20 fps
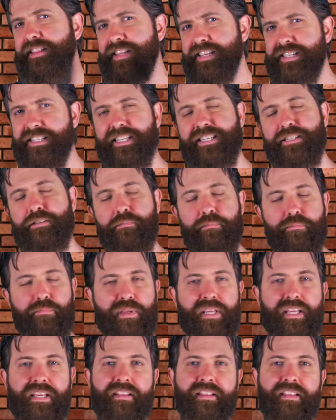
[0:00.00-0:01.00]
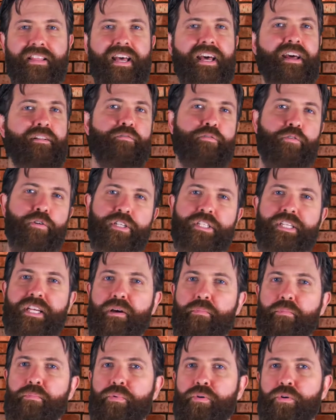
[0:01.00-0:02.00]
this doesn't mean that, for
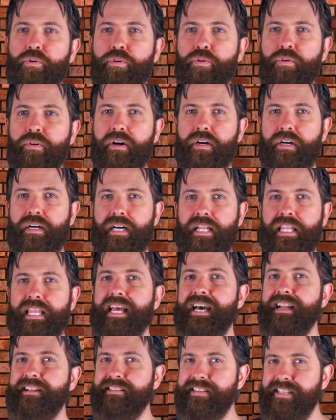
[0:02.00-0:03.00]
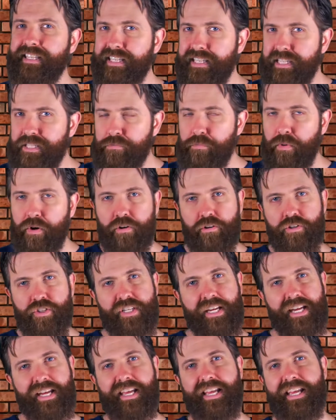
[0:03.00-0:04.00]
example, Leardini's marker
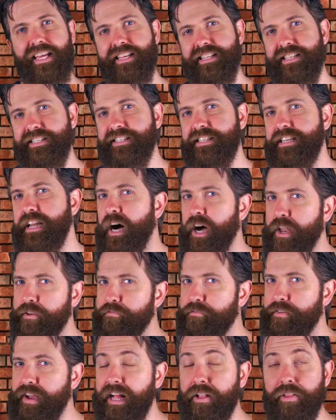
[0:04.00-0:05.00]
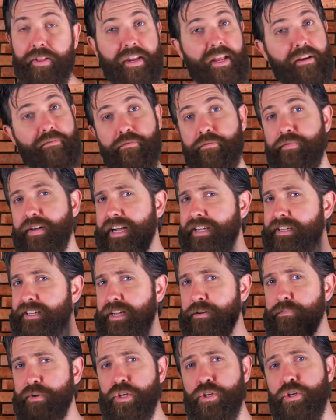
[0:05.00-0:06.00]
set is not valid. In fact,
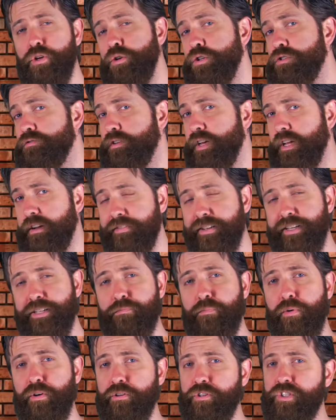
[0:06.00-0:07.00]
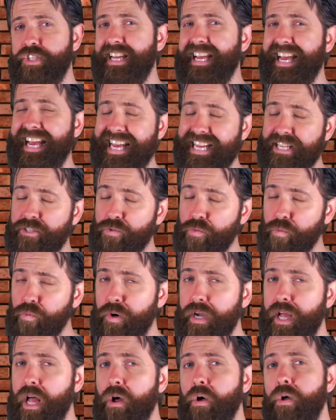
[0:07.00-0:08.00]
I'm a huge fan of his marker set as
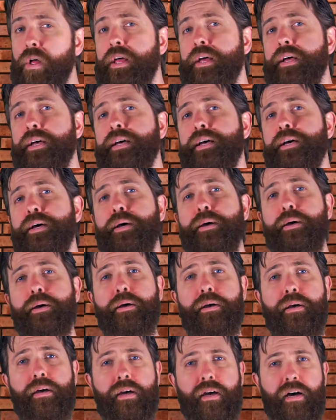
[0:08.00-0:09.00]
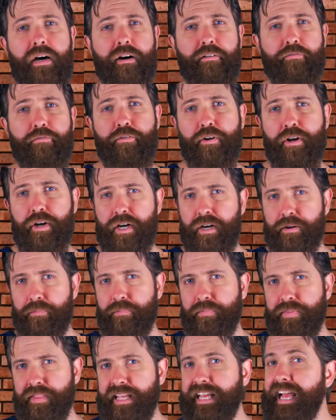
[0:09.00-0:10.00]
well,
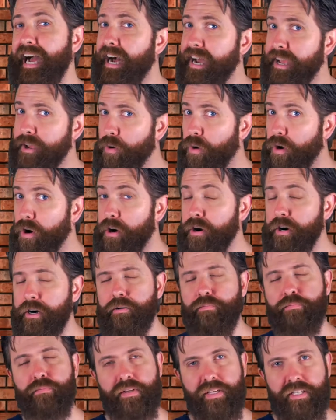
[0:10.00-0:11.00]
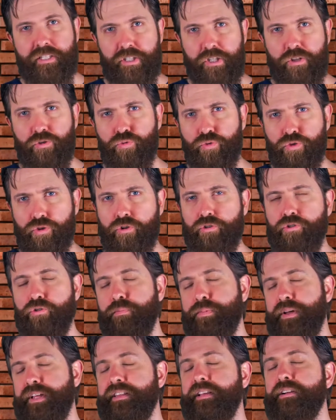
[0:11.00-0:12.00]
from the IOR, Istituto
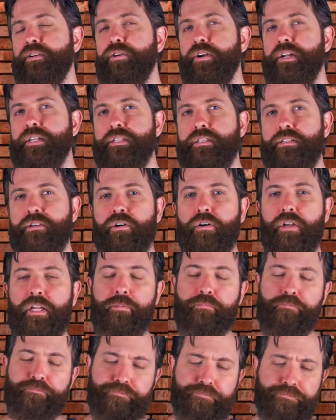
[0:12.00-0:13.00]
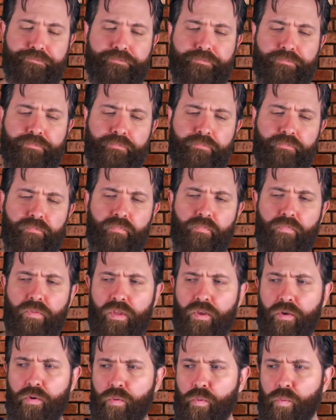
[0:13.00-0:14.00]
Ortopedico Rizzoli,
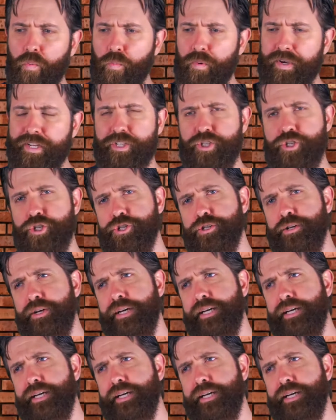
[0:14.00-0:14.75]
which